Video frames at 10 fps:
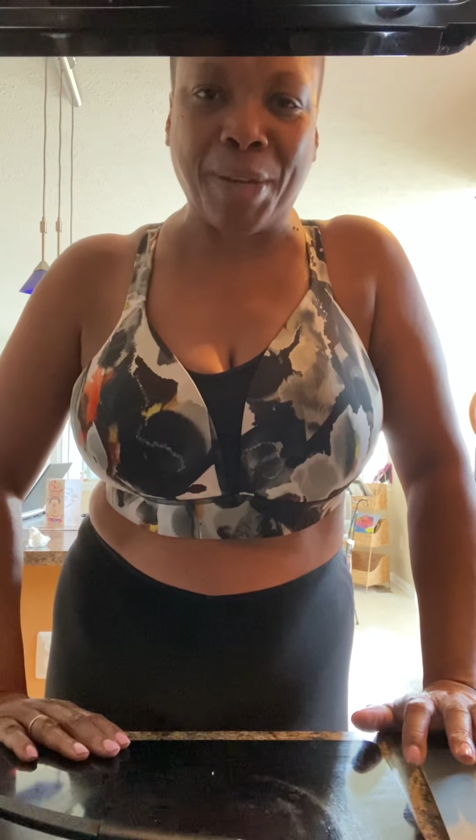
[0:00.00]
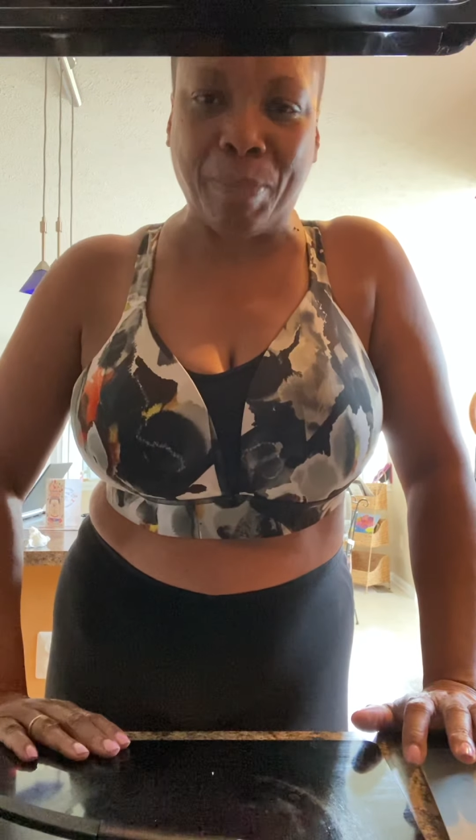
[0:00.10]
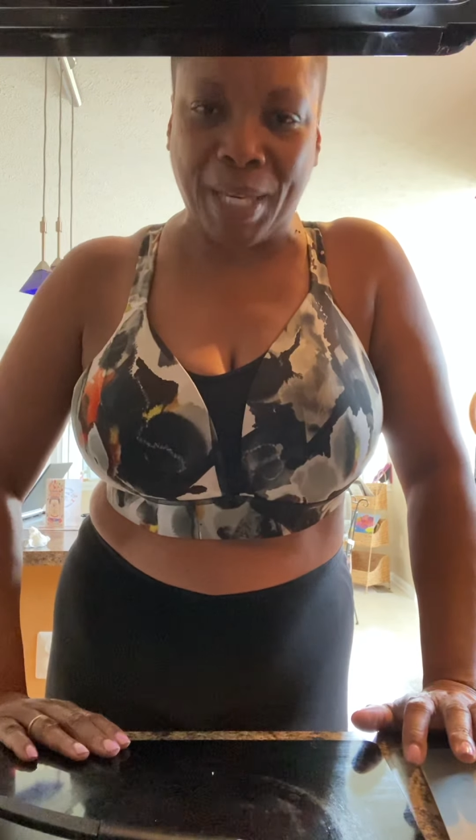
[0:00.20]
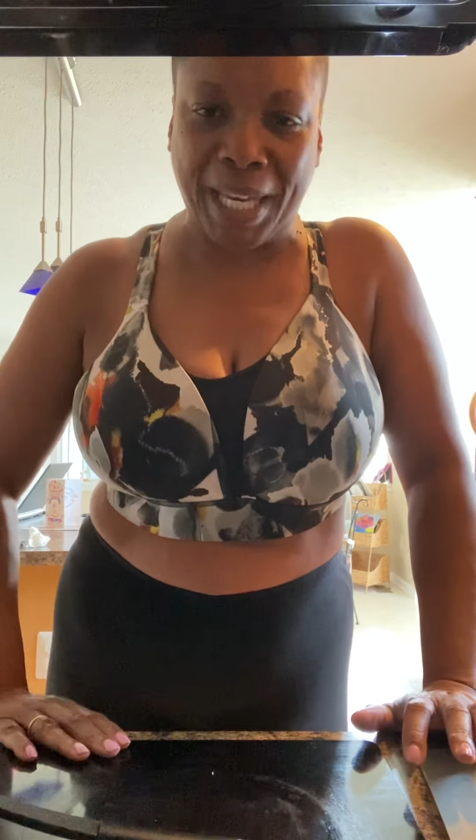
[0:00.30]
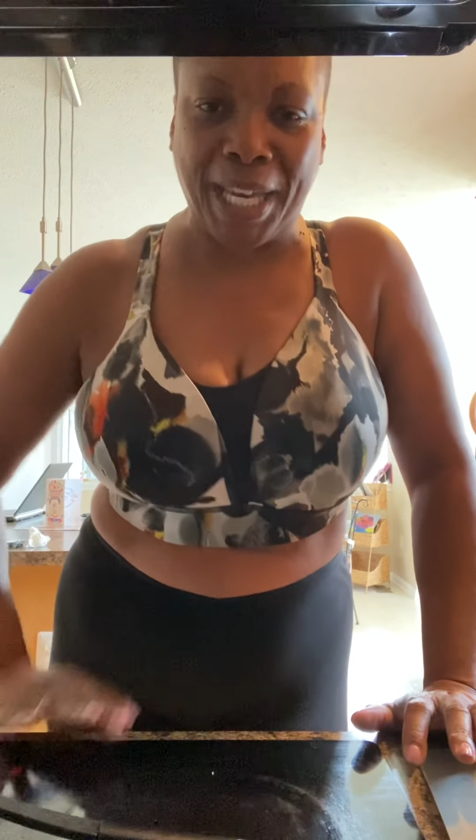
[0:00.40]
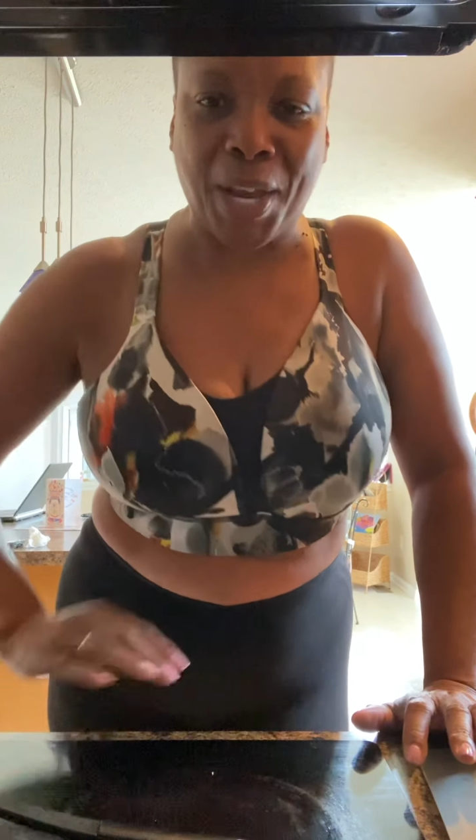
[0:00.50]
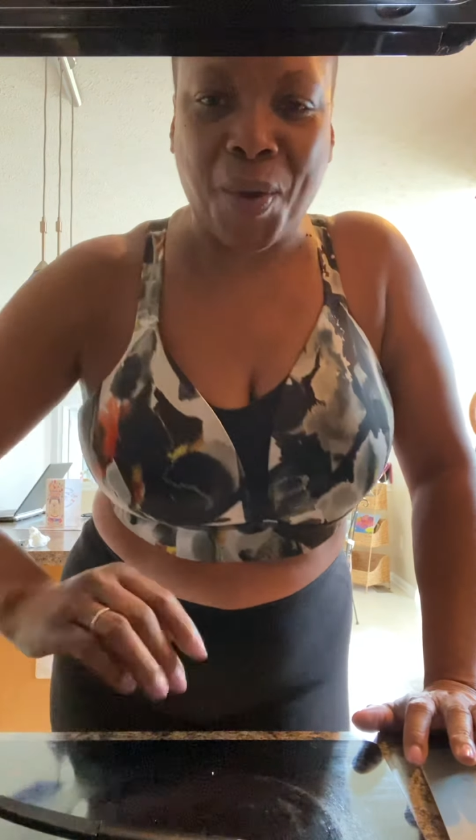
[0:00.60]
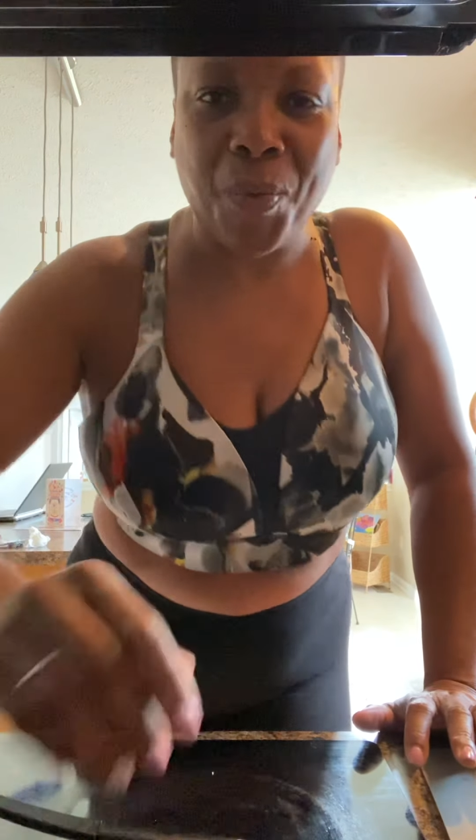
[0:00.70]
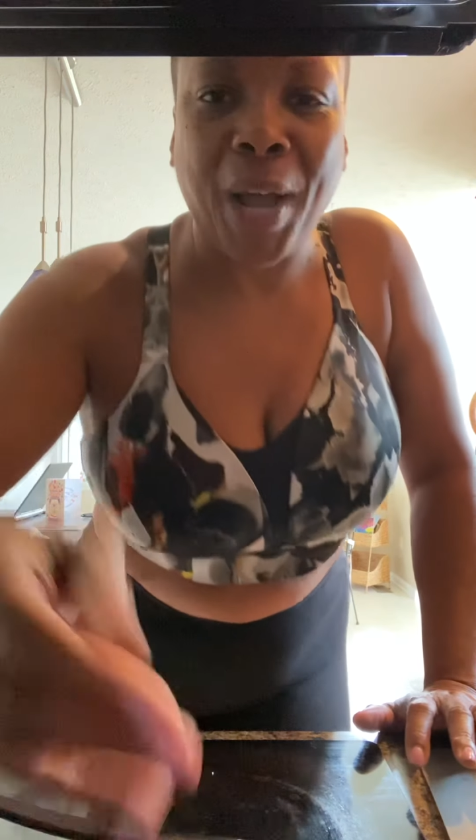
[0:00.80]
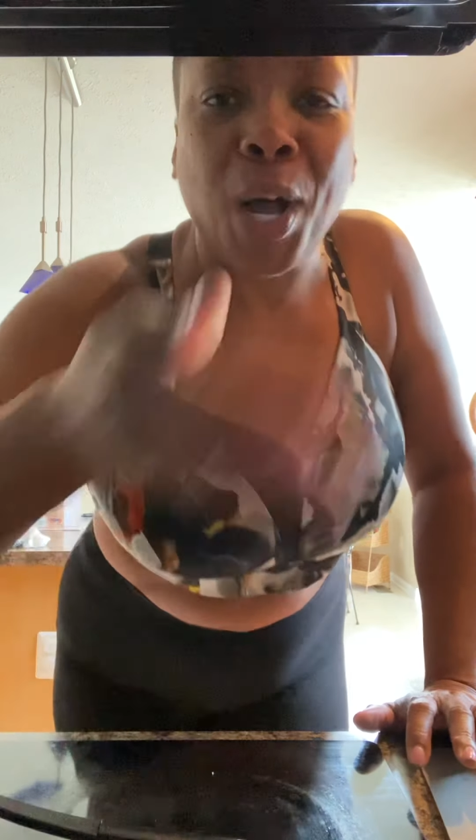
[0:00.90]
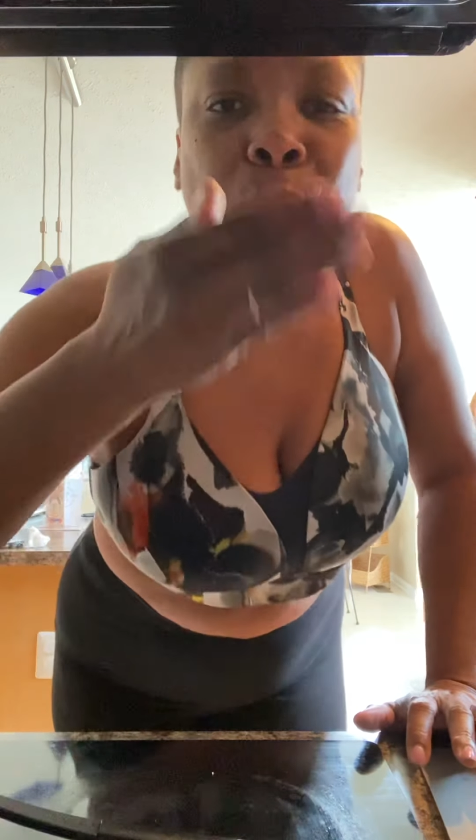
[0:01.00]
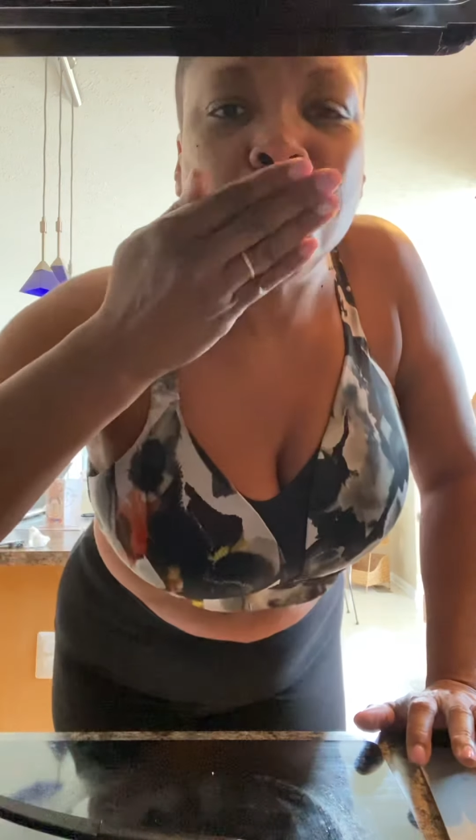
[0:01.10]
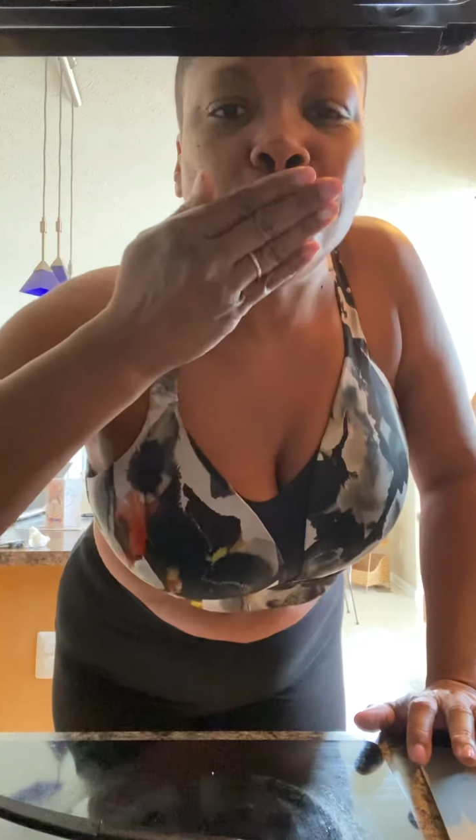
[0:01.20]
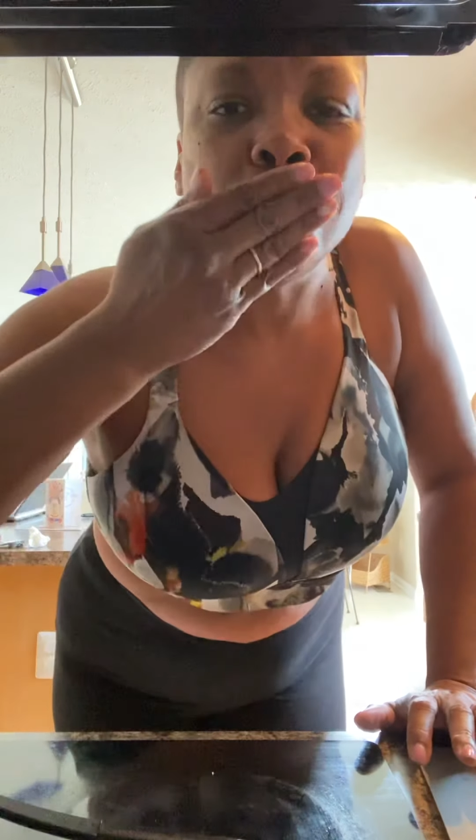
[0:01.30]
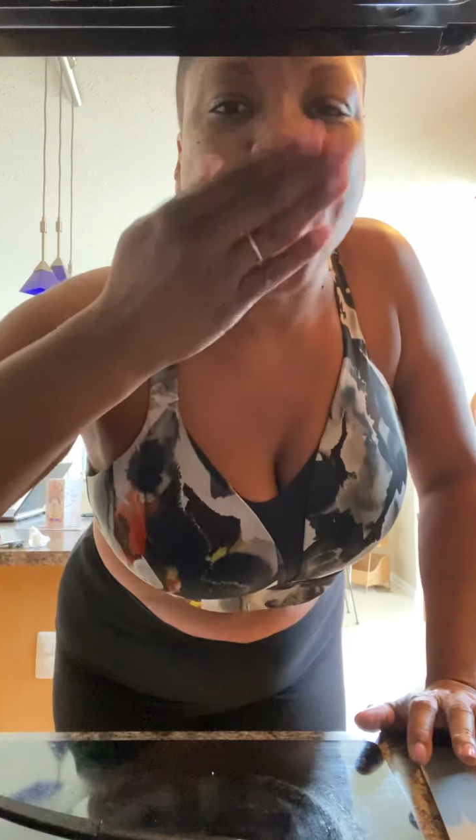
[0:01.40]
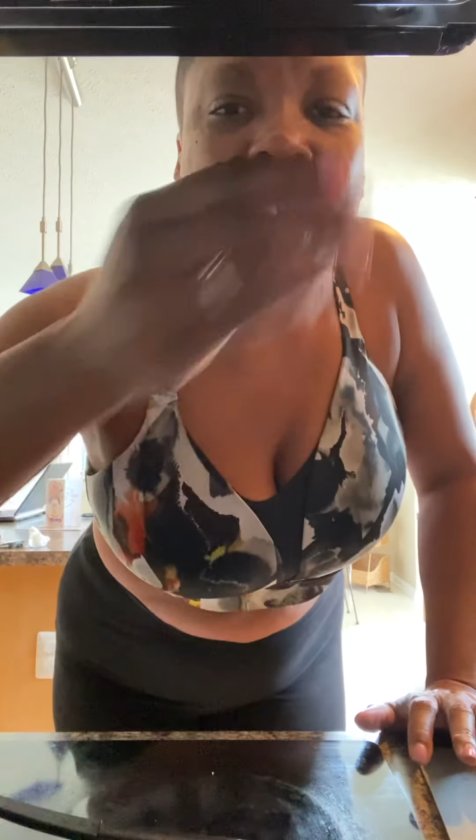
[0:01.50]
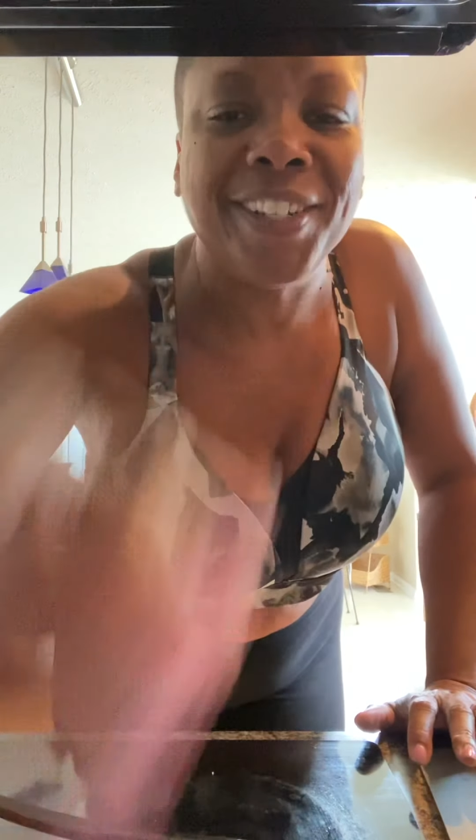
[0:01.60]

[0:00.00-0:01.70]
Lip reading: be well. Mwah.